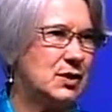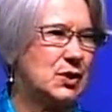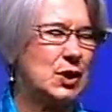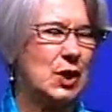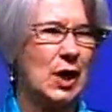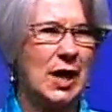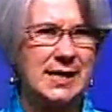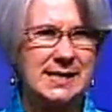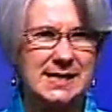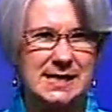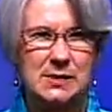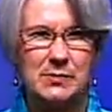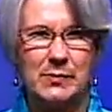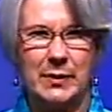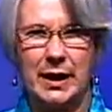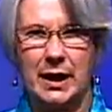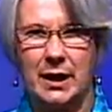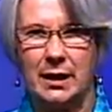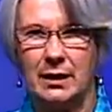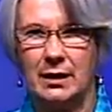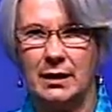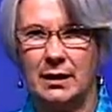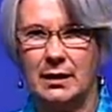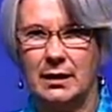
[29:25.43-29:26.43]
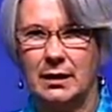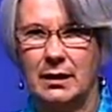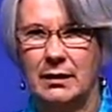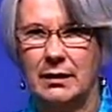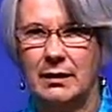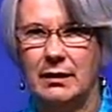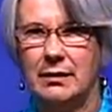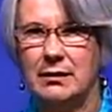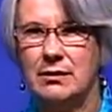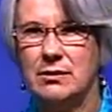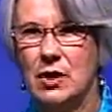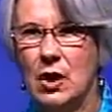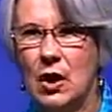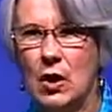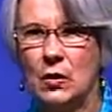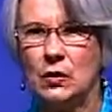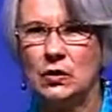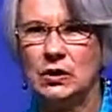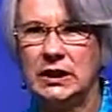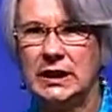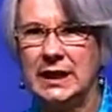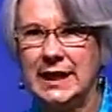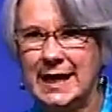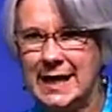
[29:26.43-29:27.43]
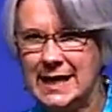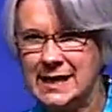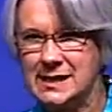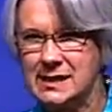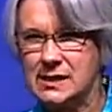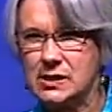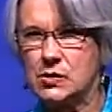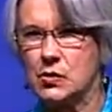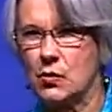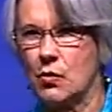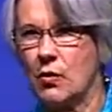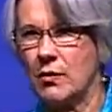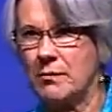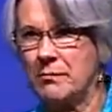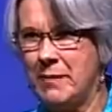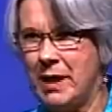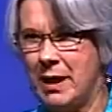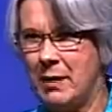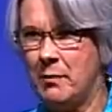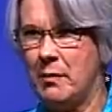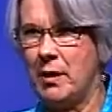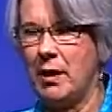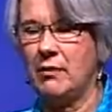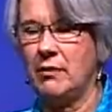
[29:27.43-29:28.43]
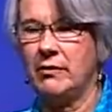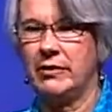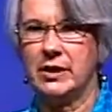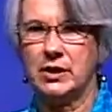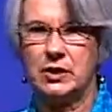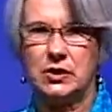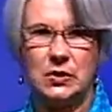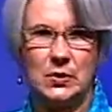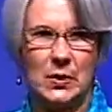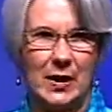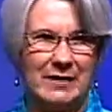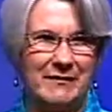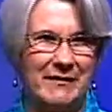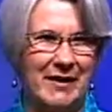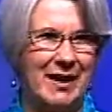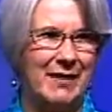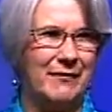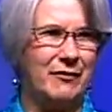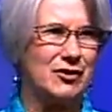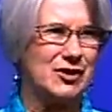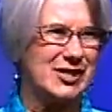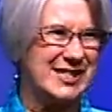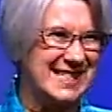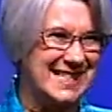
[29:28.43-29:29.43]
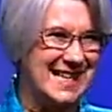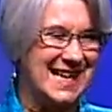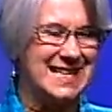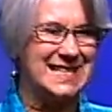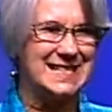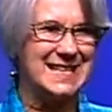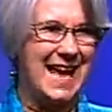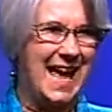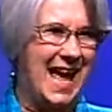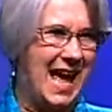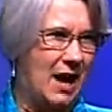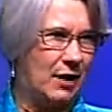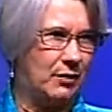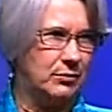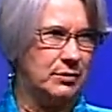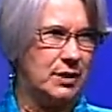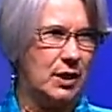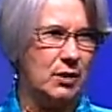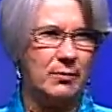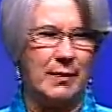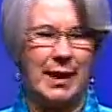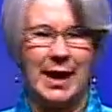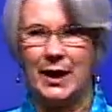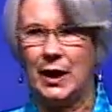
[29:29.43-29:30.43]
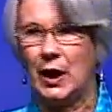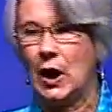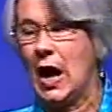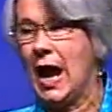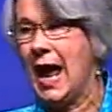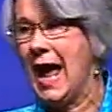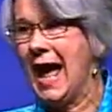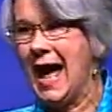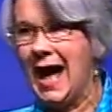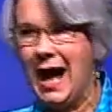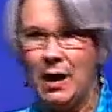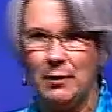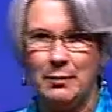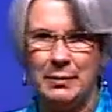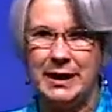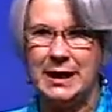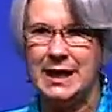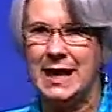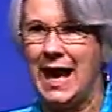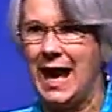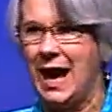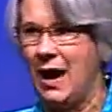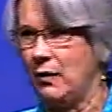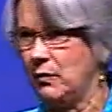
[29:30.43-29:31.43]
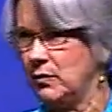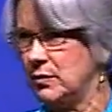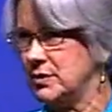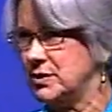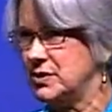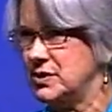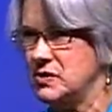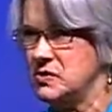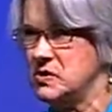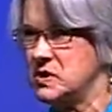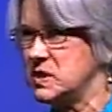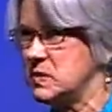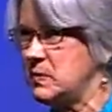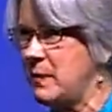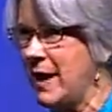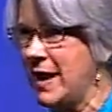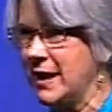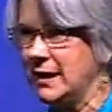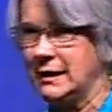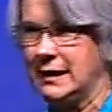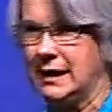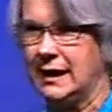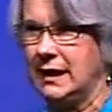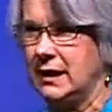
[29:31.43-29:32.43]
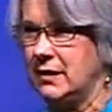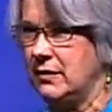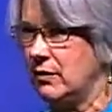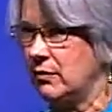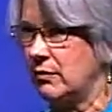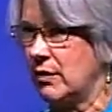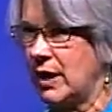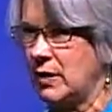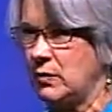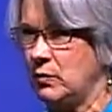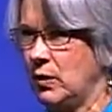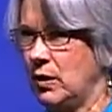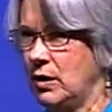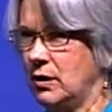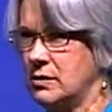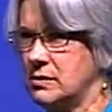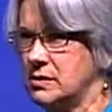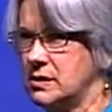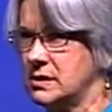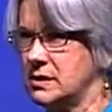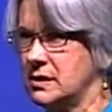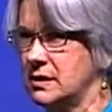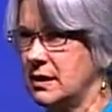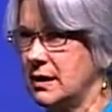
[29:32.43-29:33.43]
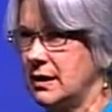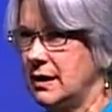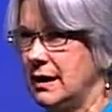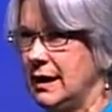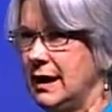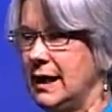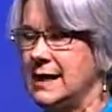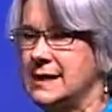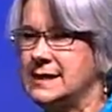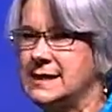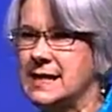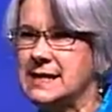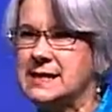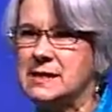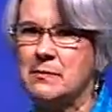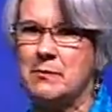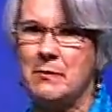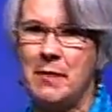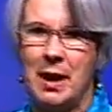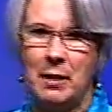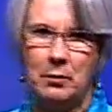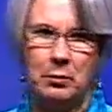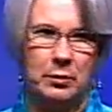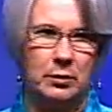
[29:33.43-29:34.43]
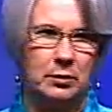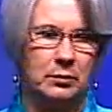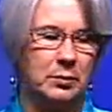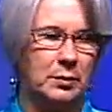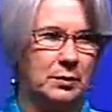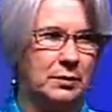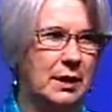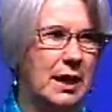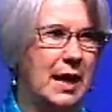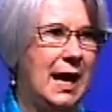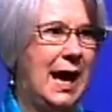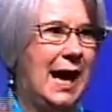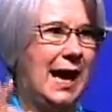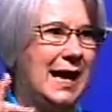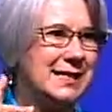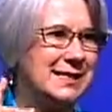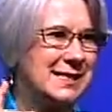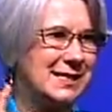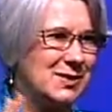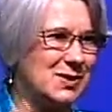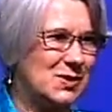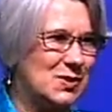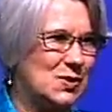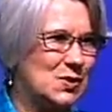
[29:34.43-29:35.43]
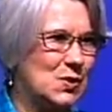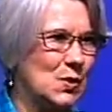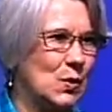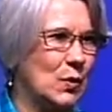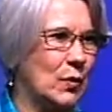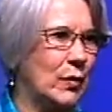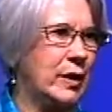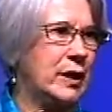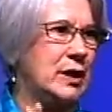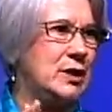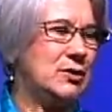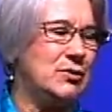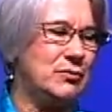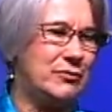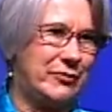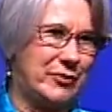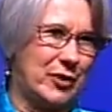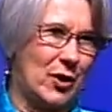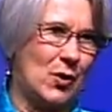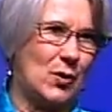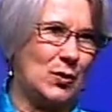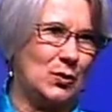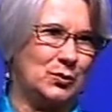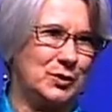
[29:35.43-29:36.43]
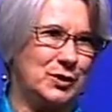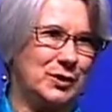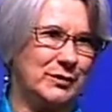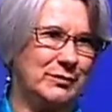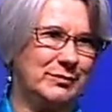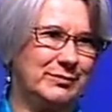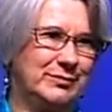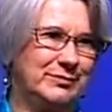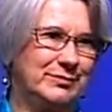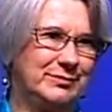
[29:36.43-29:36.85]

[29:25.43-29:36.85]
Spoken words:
Trust me, no list or memo that you have ever sent out, no matter how many hours you spent getting the right words, is as memorable as a story you've told.